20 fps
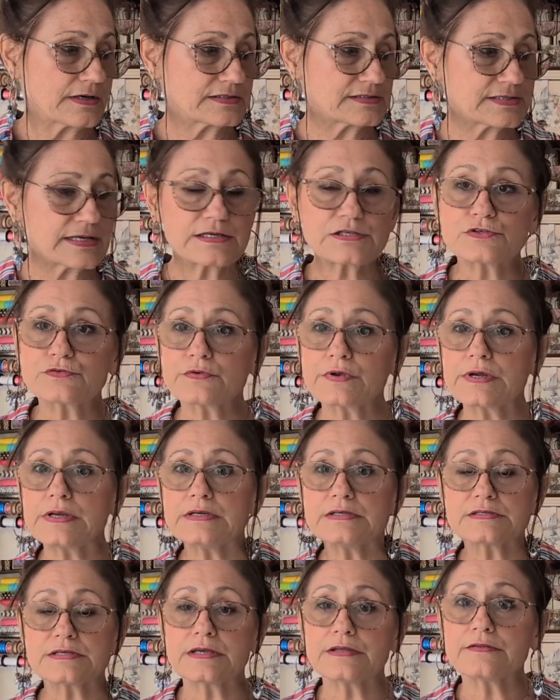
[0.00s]

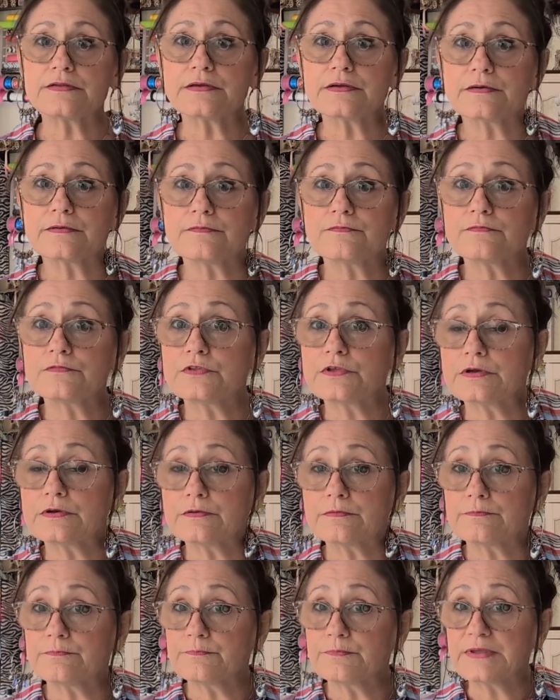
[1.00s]
accessories and
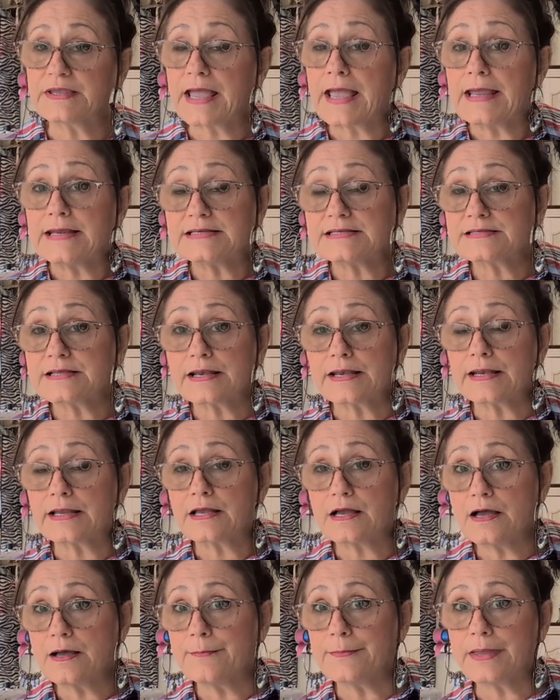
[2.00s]
the case that it
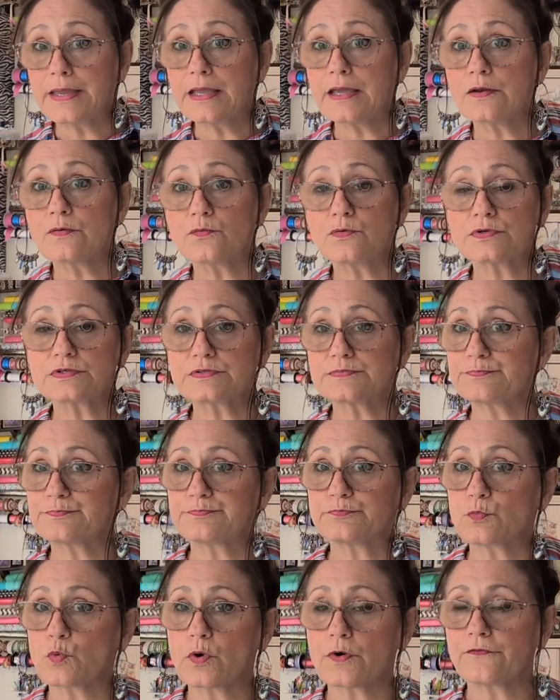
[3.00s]
come in was
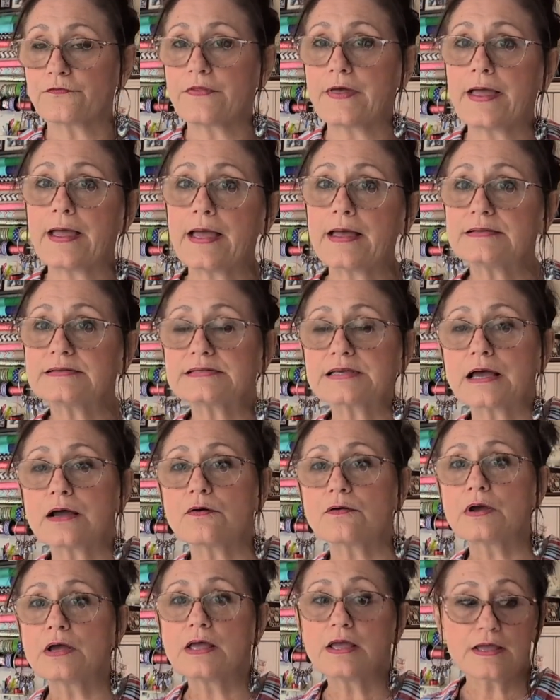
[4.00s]
worth that.
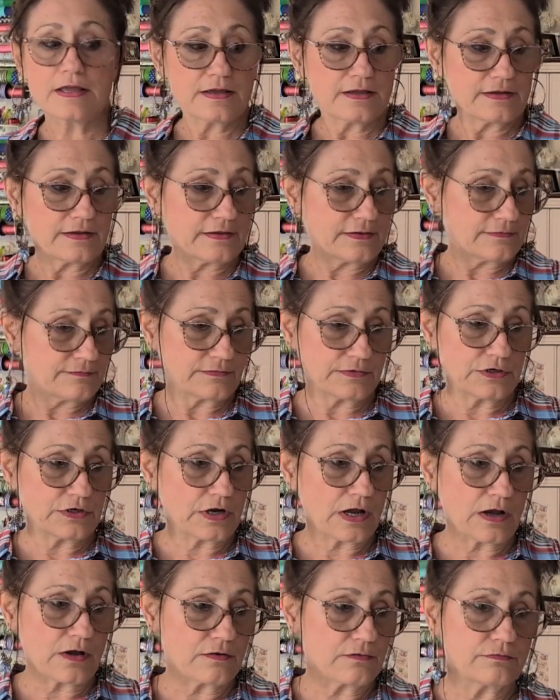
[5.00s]
So, you
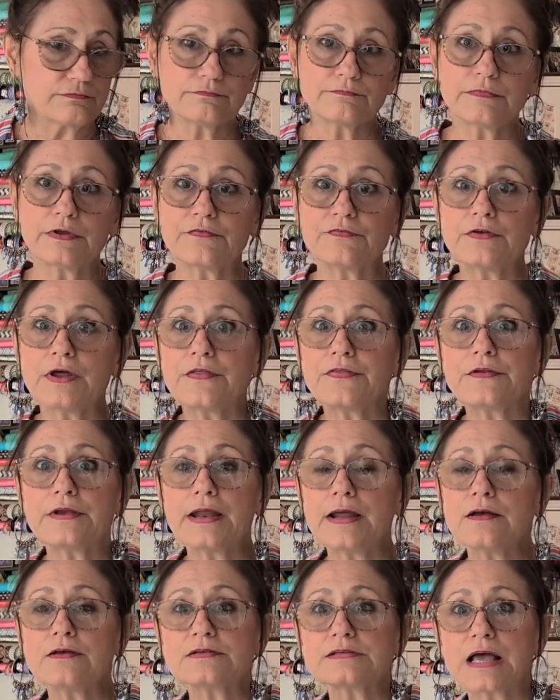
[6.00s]
know, if nothing
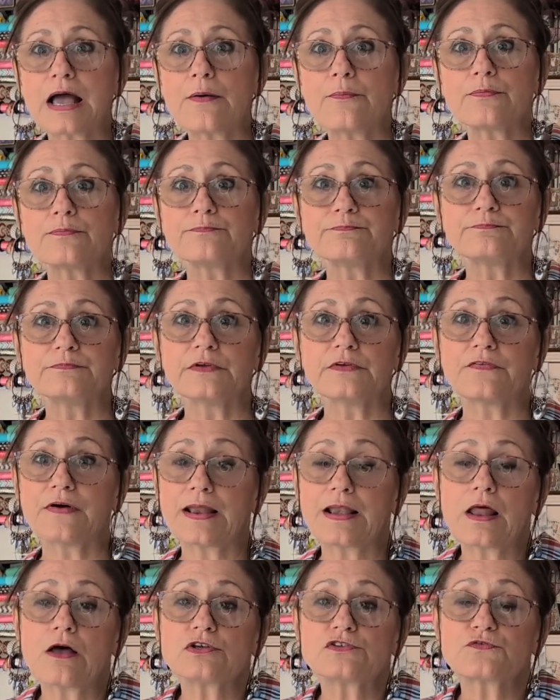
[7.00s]
else, if I
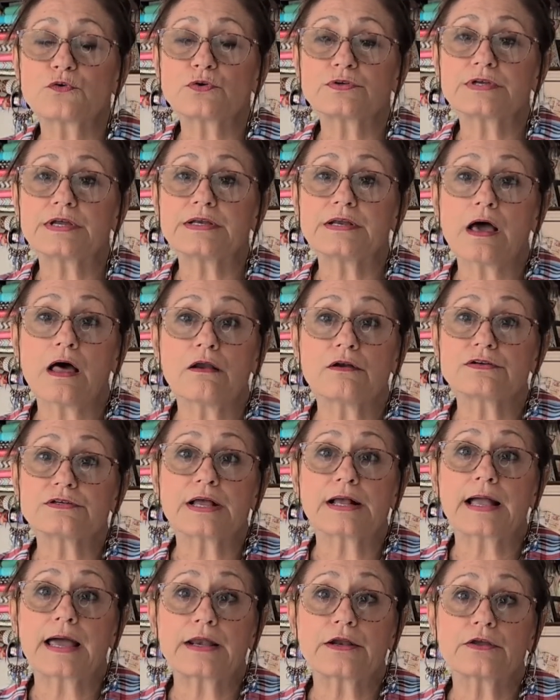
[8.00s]
lost $14,
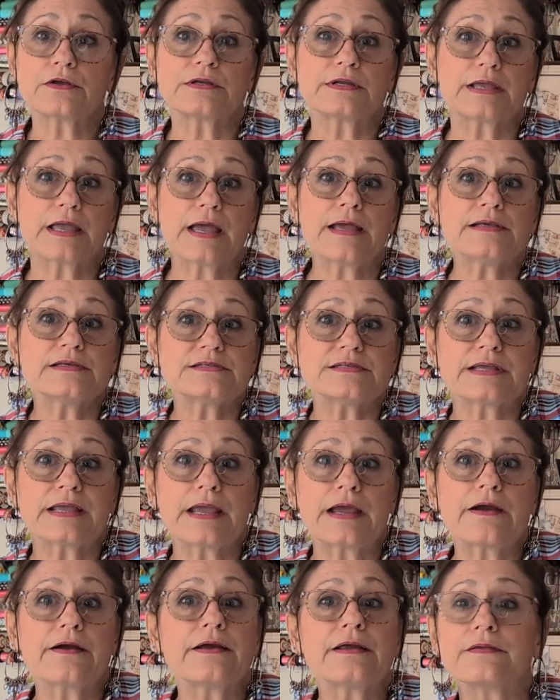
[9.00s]
I got a good case to
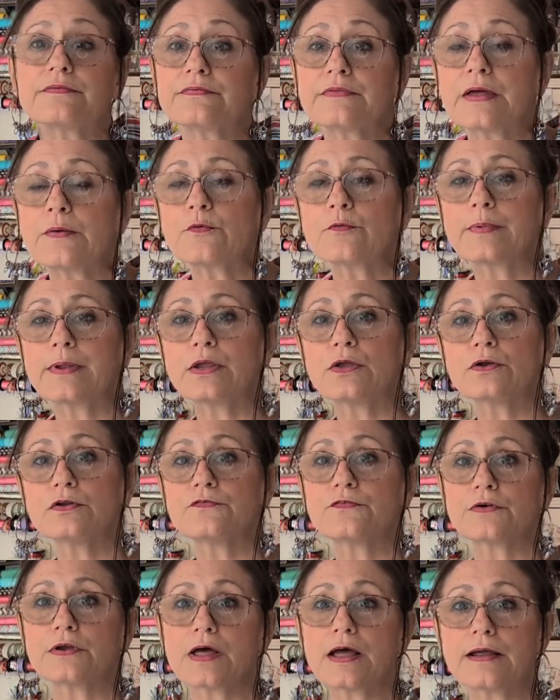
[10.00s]
carry, and that would be
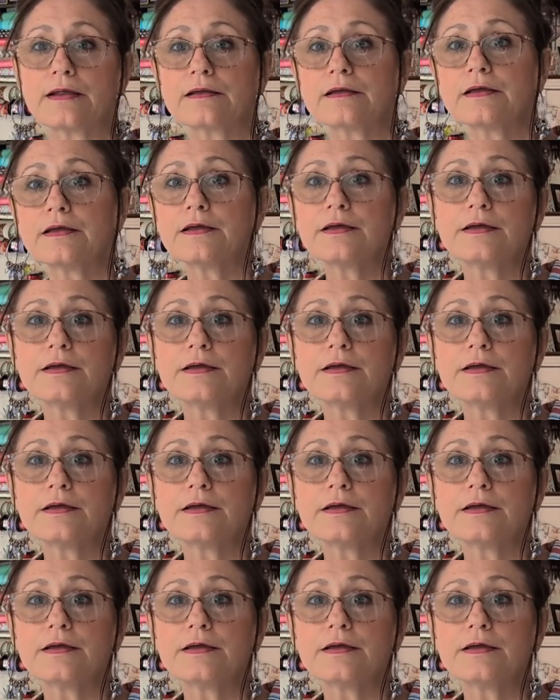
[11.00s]
good for like